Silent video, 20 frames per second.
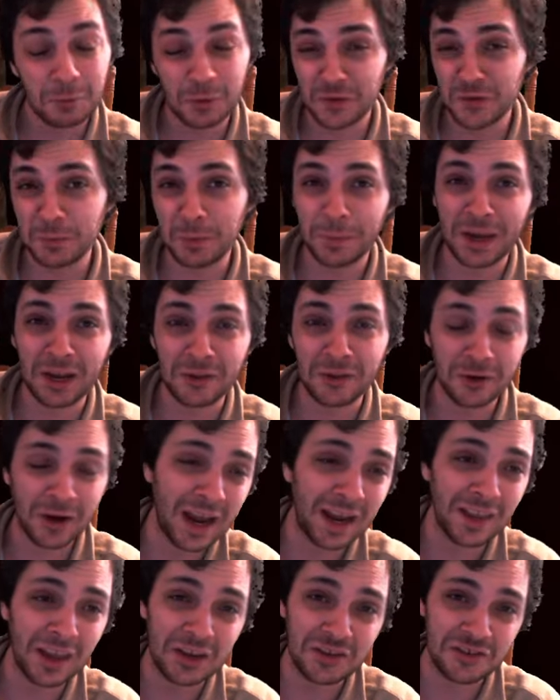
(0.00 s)
some of my other
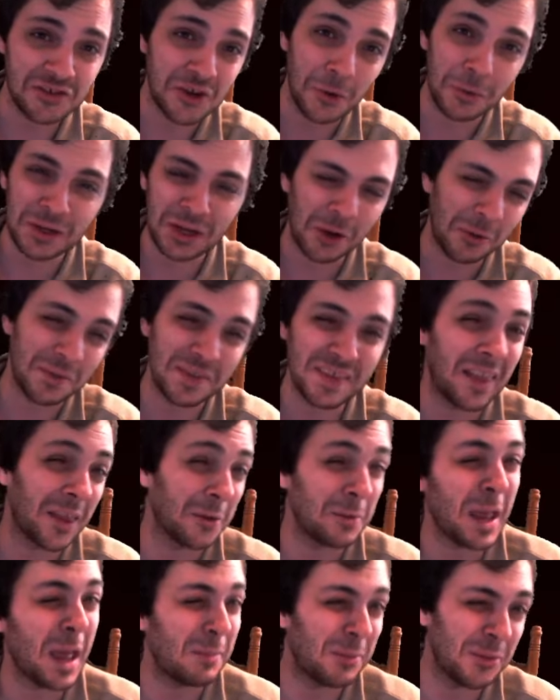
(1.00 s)
highlights showing, you know, it's not like
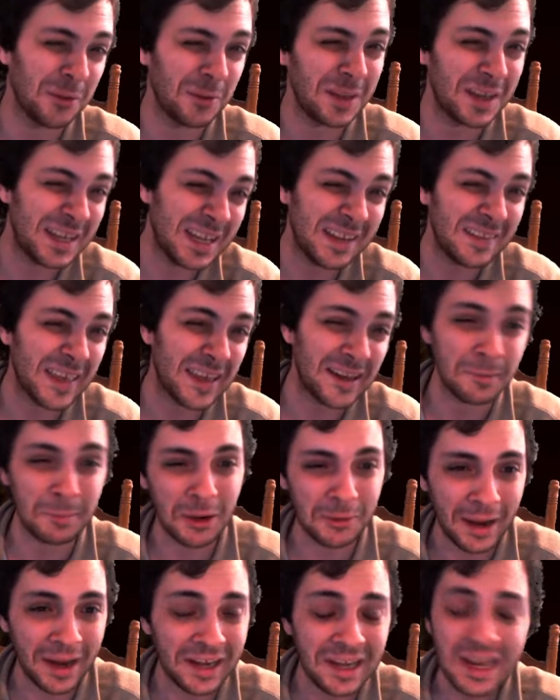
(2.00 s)
we absolutely need that, am I
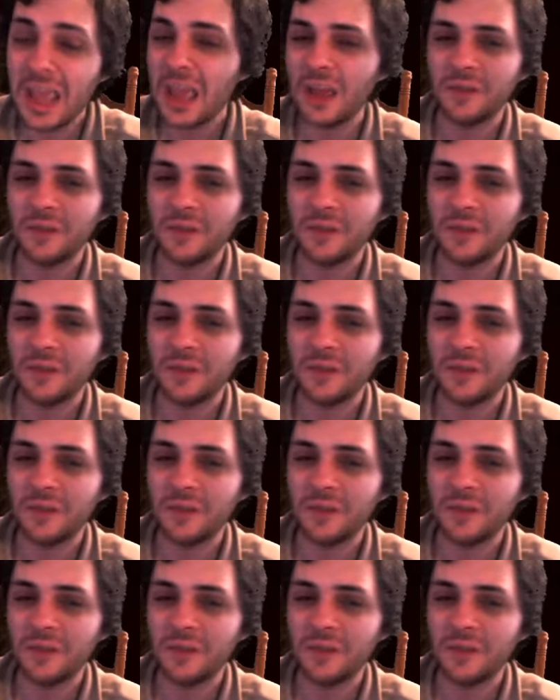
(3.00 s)
right?